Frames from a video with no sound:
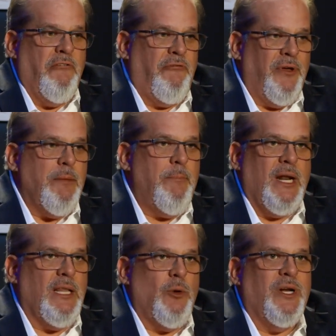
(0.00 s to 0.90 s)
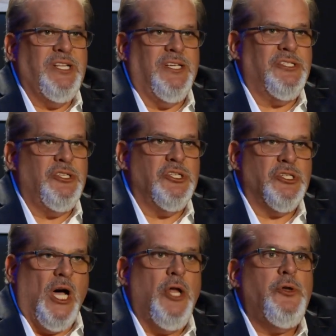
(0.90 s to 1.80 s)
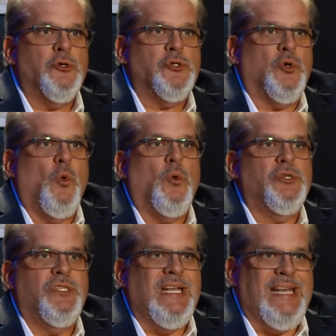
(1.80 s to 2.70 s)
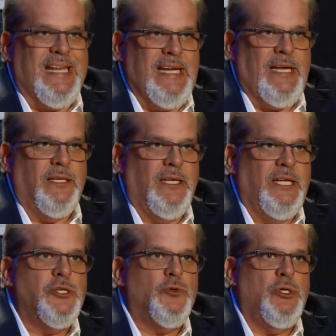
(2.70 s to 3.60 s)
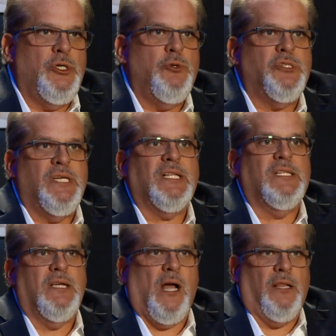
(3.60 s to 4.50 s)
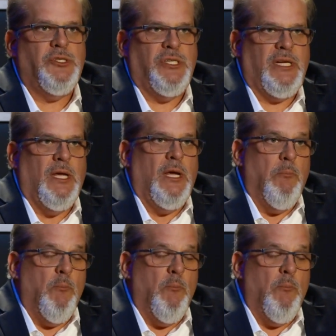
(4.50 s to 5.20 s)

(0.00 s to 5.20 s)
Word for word: fundamentally, what it does, it just underscores the need to introduce technology,